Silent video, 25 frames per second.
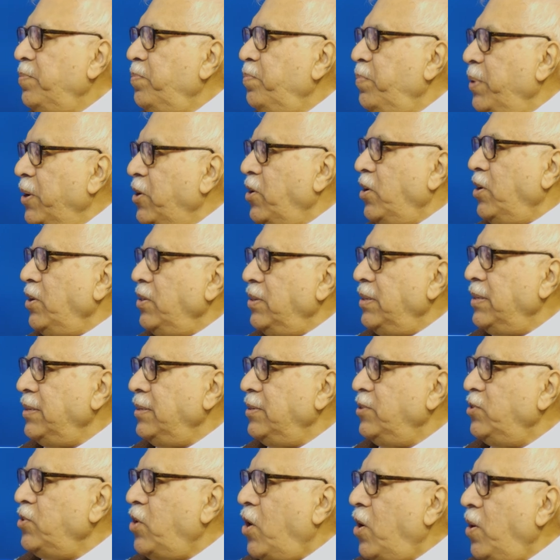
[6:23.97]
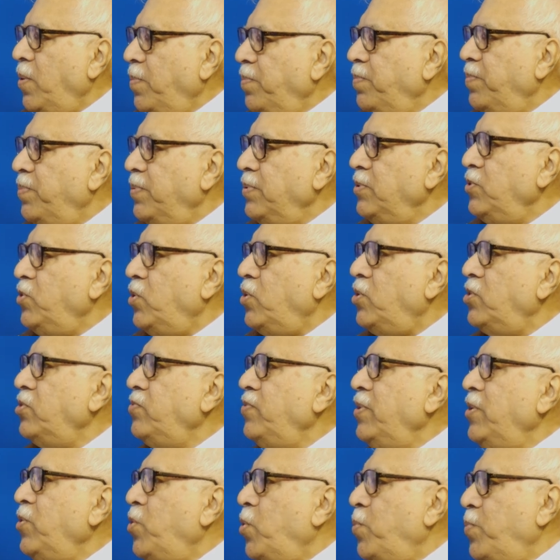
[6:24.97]
because the job doors
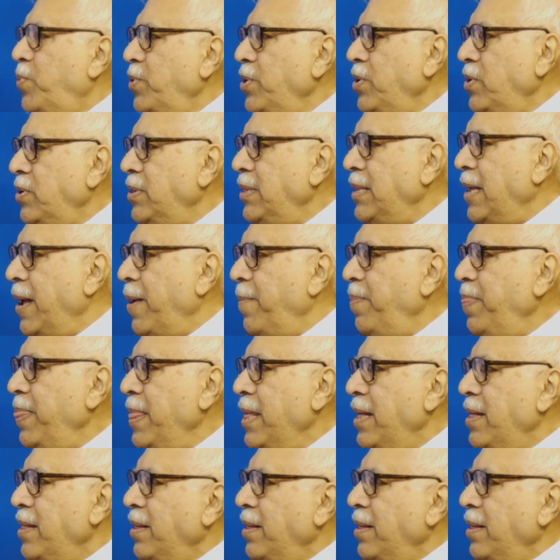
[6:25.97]
will open on them,